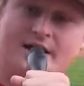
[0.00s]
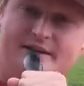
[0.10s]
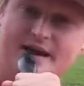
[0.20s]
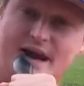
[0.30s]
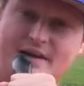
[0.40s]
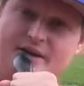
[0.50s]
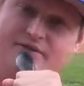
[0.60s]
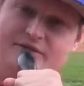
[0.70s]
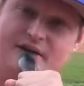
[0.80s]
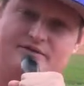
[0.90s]
Yeah,
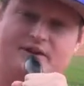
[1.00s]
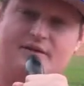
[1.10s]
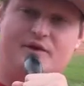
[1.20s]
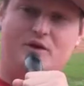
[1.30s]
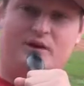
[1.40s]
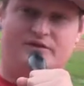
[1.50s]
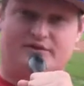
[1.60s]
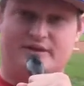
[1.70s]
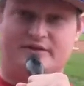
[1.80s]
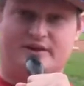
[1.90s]
that's not even a
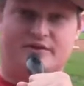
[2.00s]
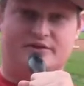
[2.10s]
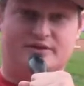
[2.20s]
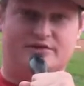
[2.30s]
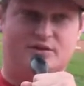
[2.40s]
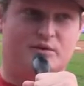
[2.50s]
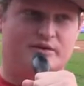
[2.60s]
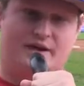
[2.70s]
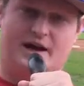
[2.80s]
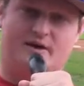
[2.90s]
question. That's definitely, she wins
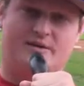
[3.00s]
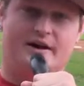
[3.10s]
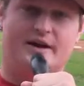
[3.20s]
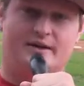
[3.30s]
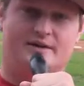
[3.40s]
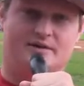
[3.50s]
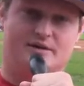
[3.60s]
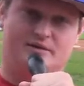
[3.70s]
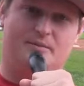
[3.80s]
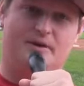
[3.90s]
that outright
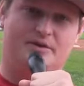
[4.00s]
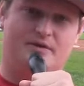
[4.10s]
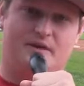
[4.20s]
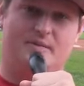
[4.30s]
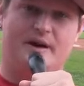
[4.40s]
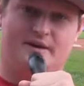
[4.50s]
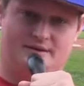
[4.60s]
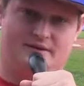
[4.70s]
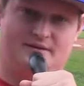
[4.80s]
as the biggest fan, Peyton.